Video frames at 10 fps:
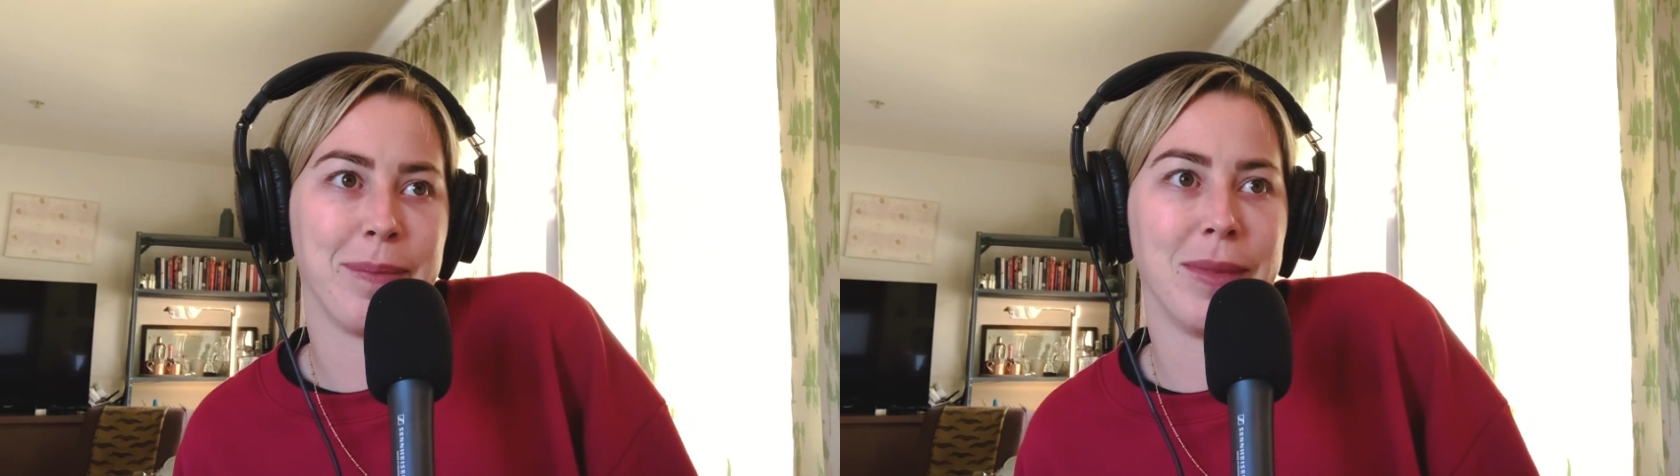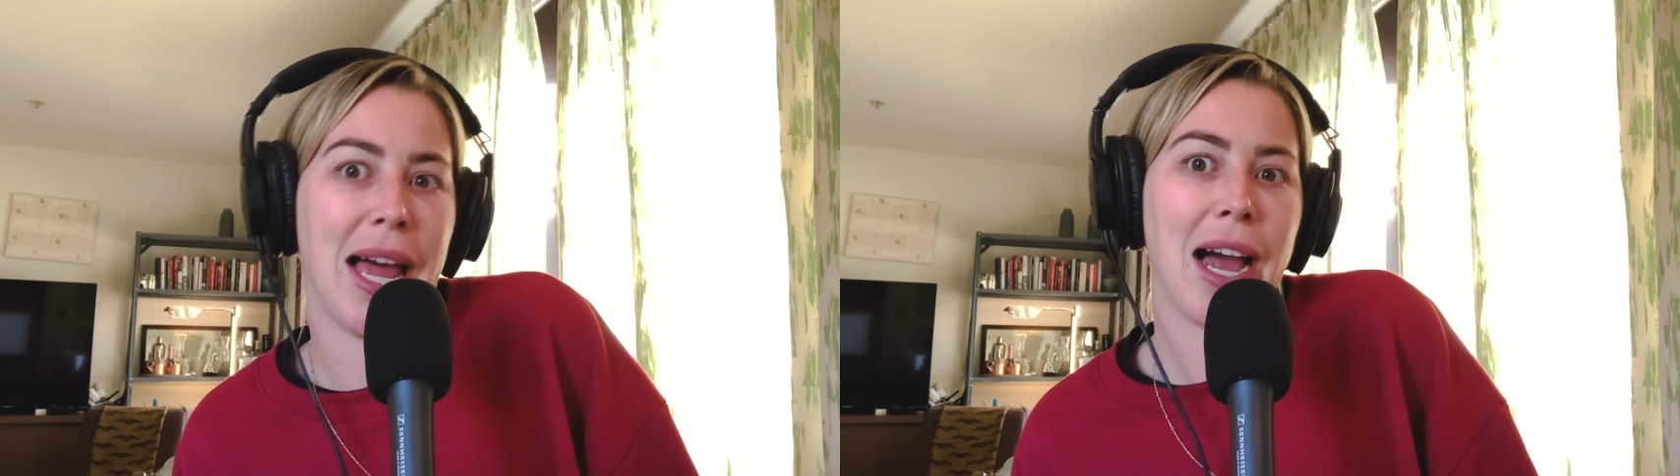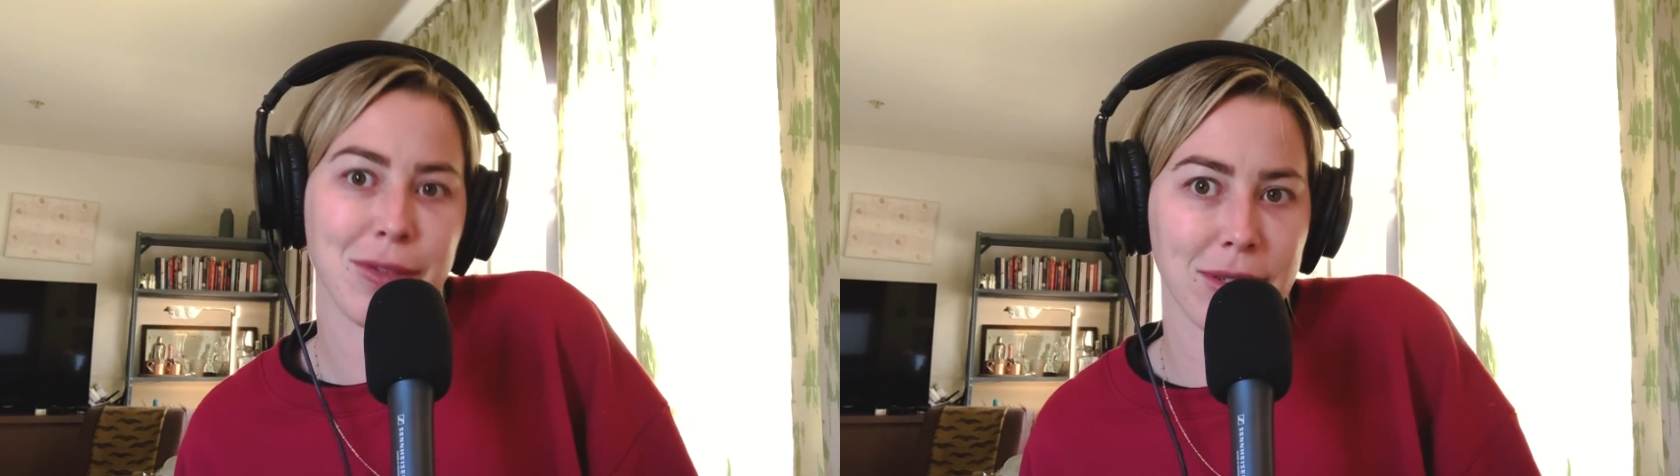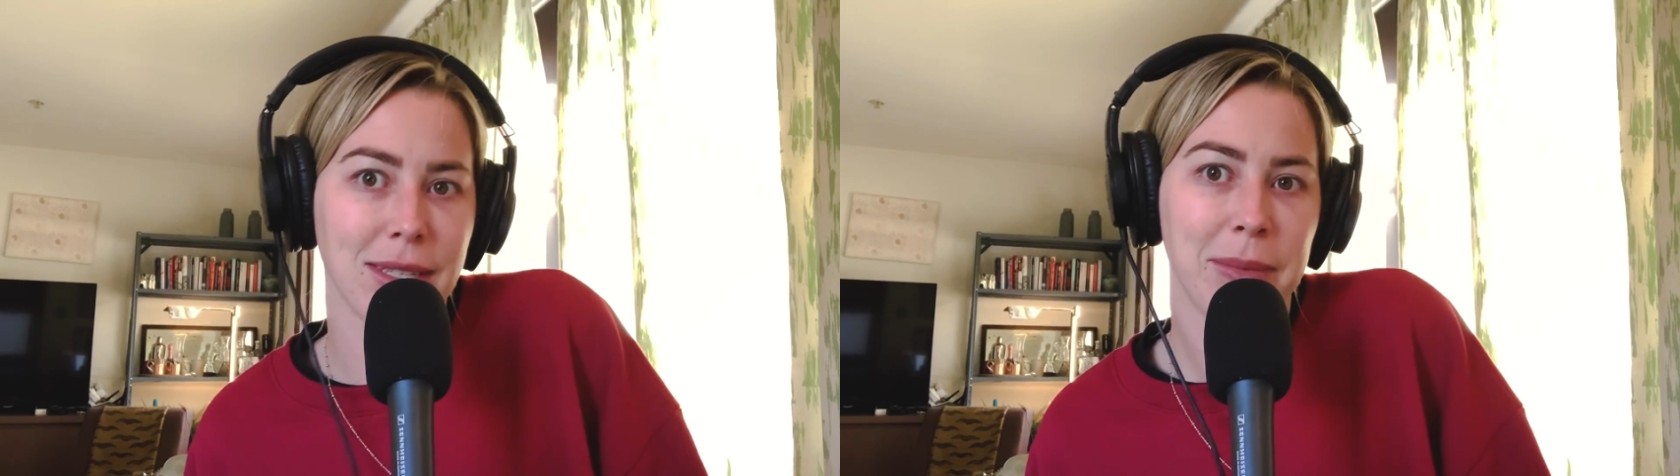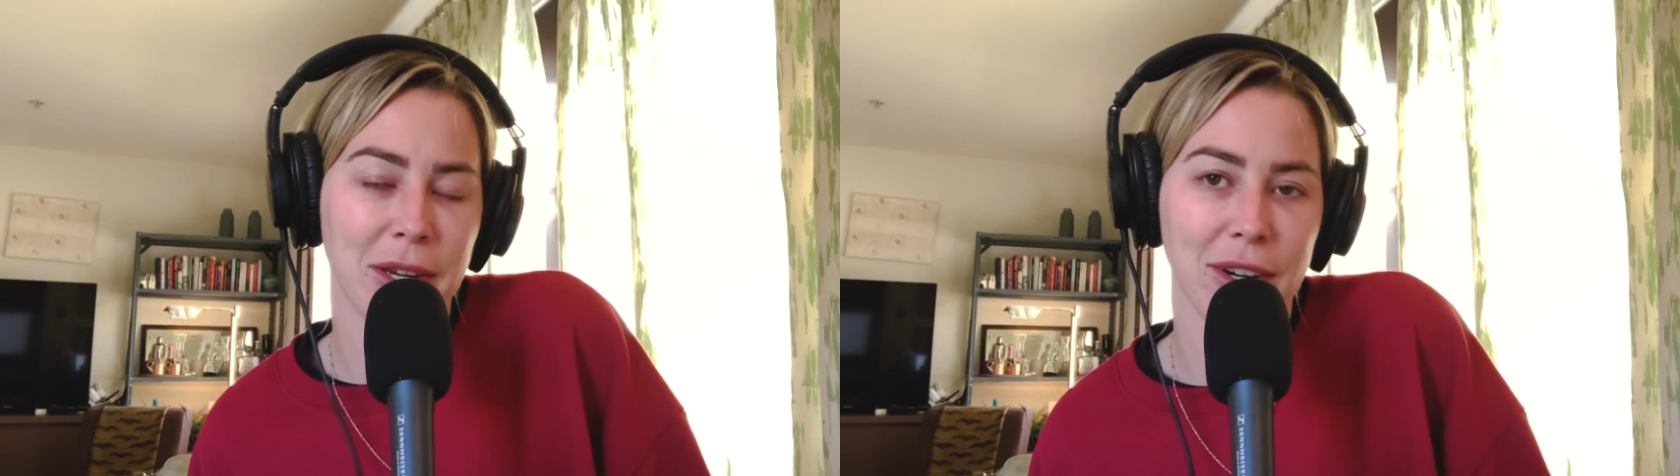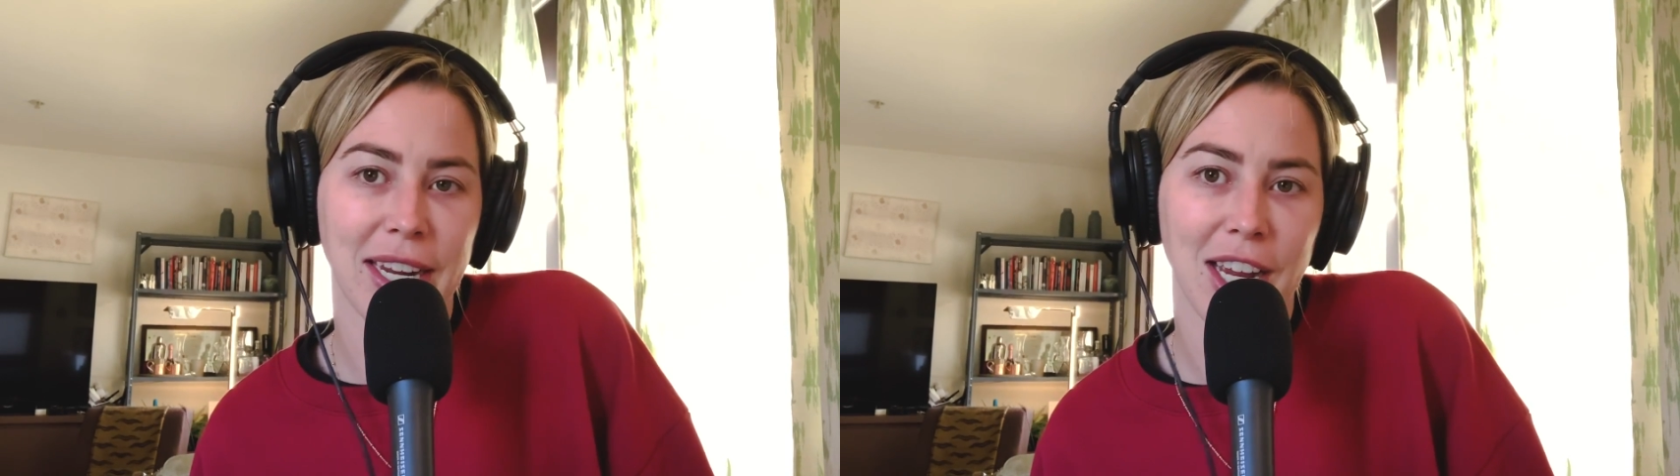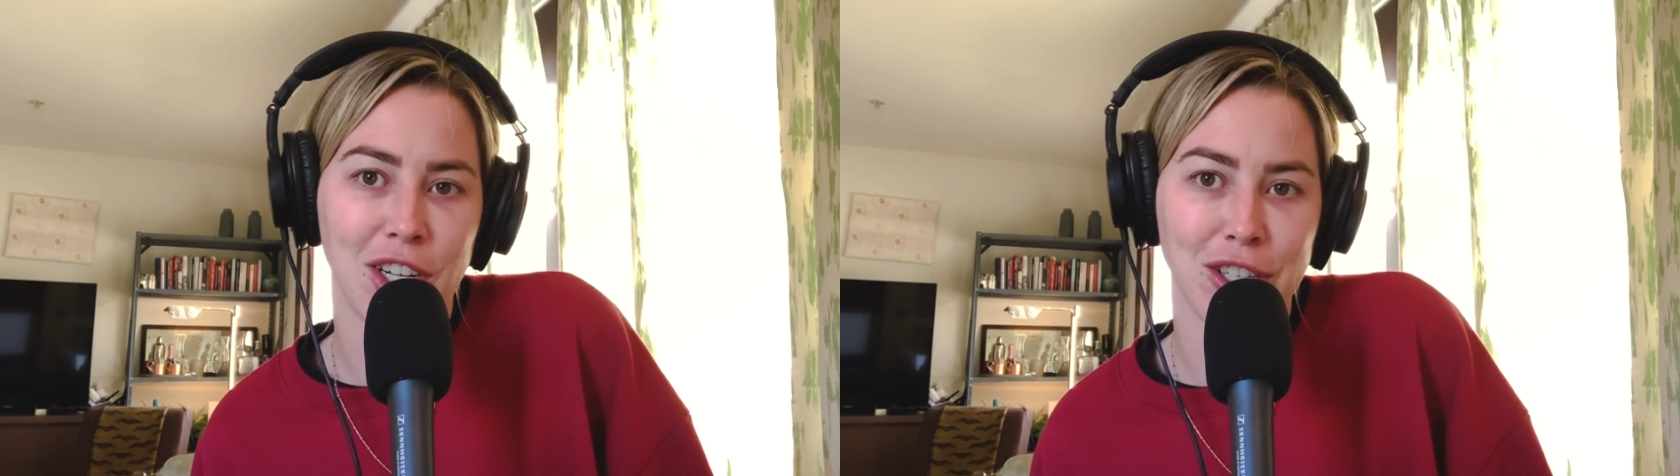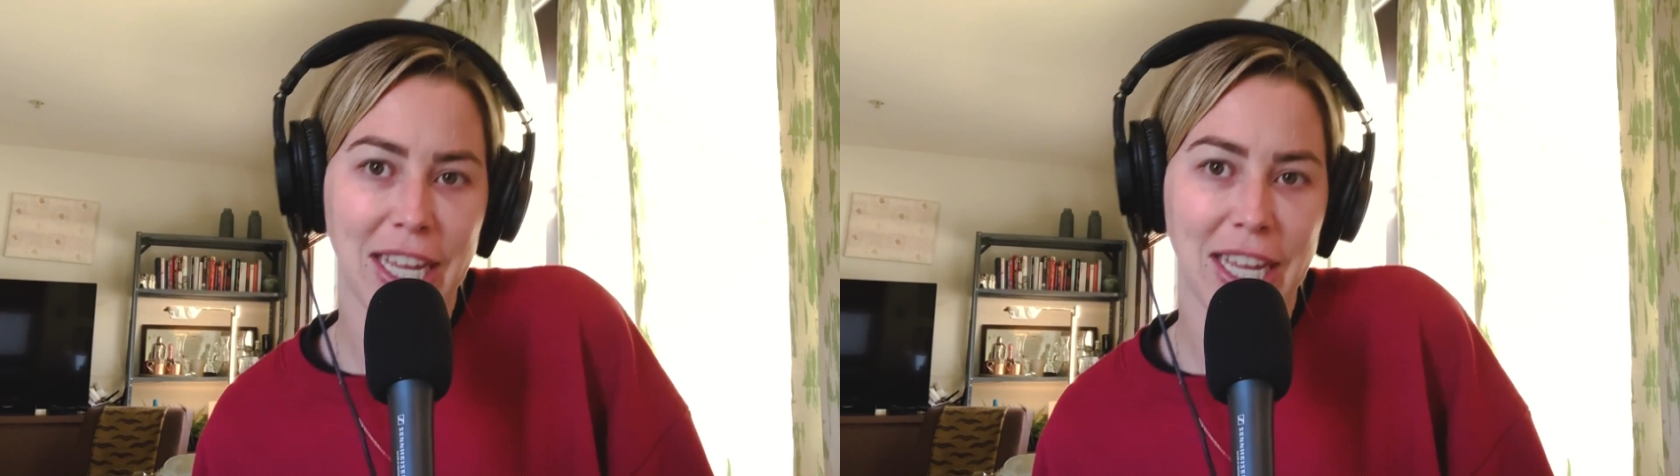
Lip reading: laugh or something or giggle.